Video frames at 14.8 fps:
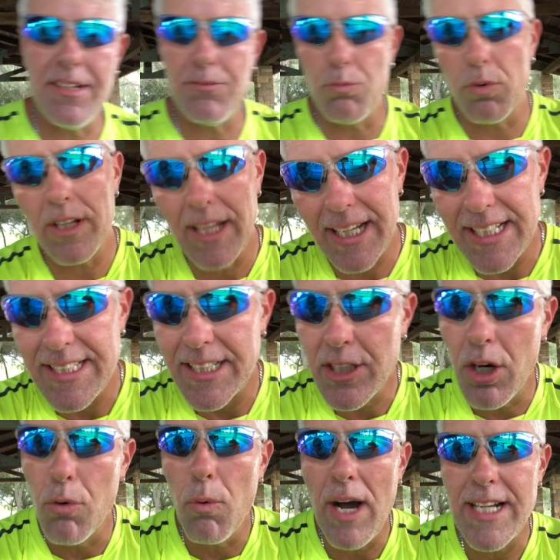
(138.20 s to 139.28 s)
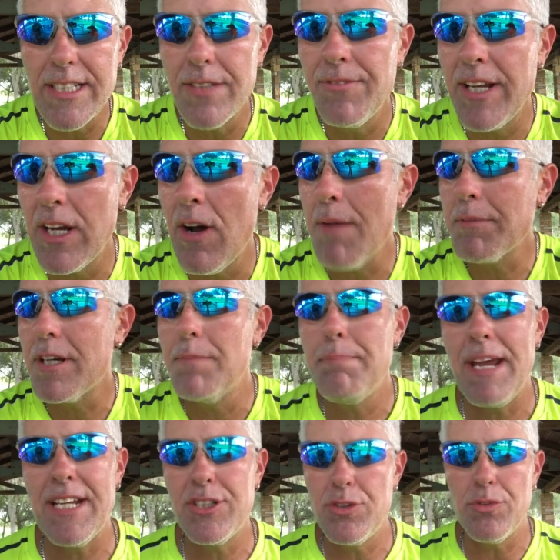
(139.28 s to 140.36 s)
Like I said, go watch the video. I'm going to
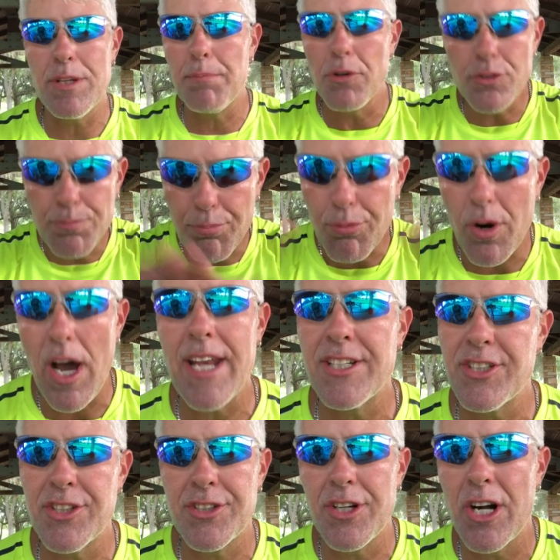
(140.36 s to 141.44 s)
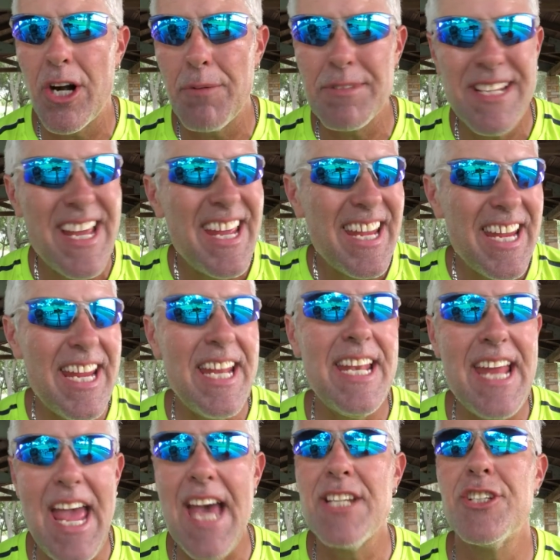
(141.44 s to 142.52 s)
paint you the most broadest of terms.
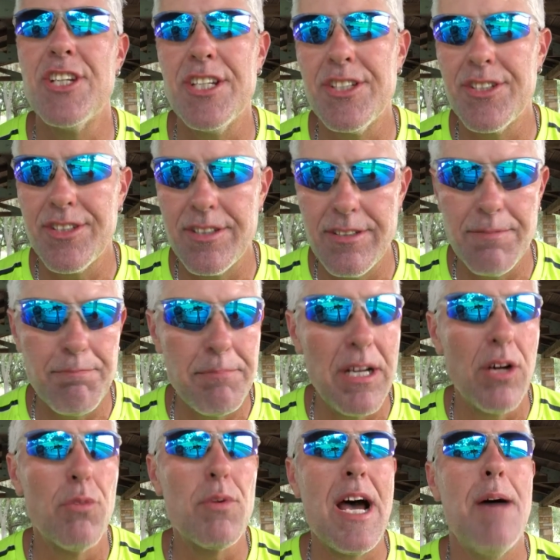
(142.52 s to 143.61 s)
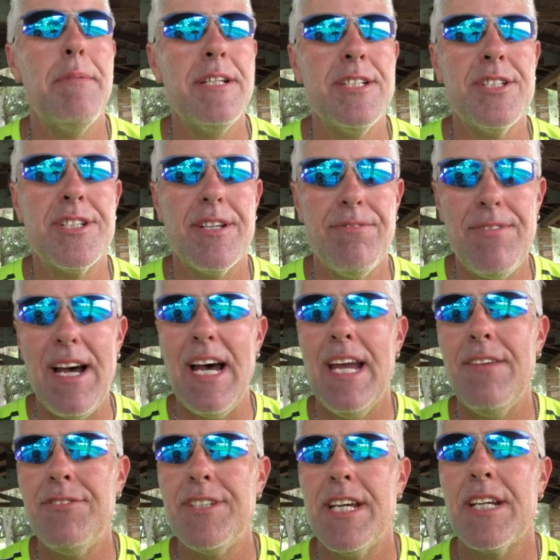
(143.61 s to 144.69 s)
In essence, Mel Robbins'
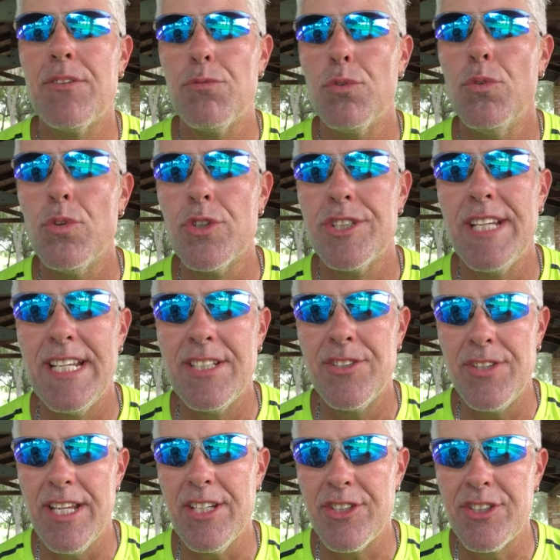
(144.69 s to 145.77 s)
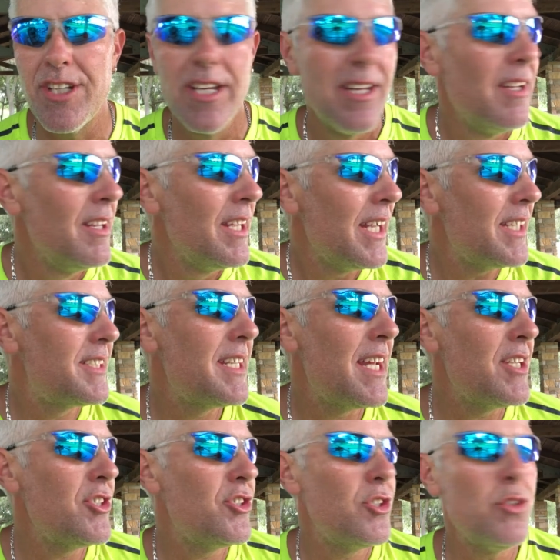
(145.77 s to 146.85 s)
5-second rule says this. It
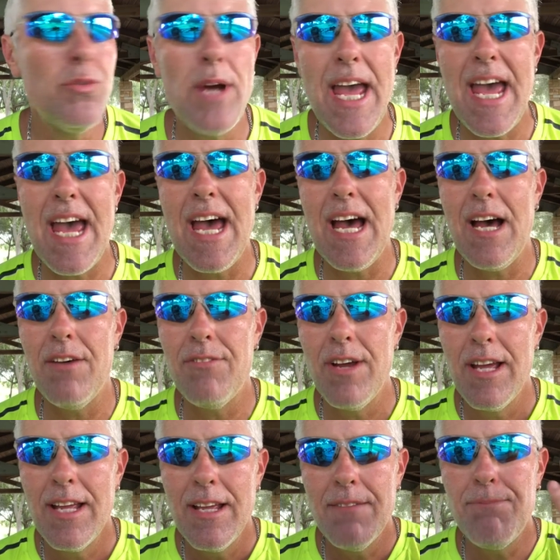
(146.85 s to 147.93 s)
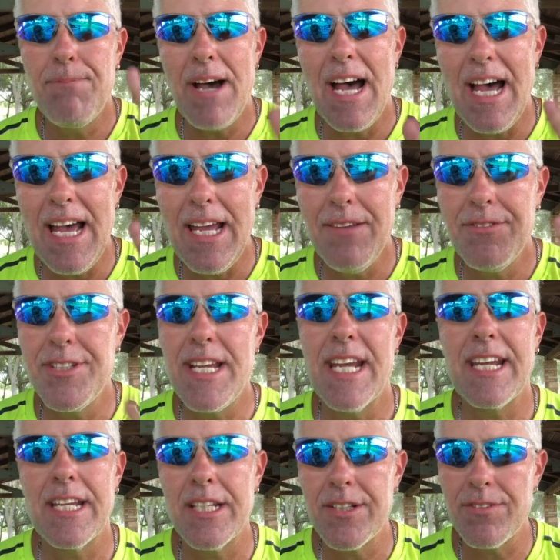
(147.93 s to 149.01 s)
says you have 5
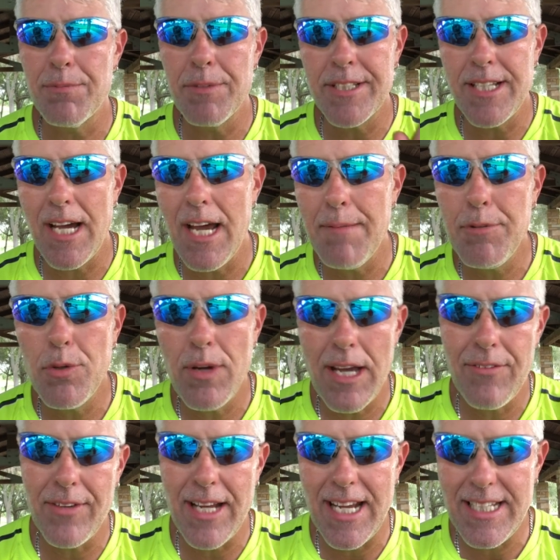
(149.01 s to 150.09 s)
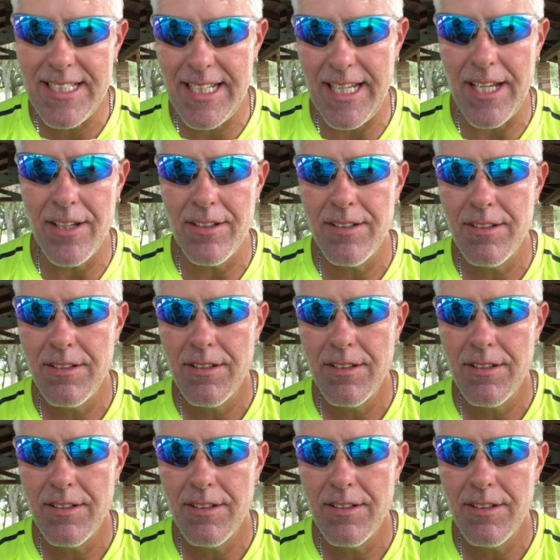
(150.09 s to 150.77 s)
seconds from the time you have an idea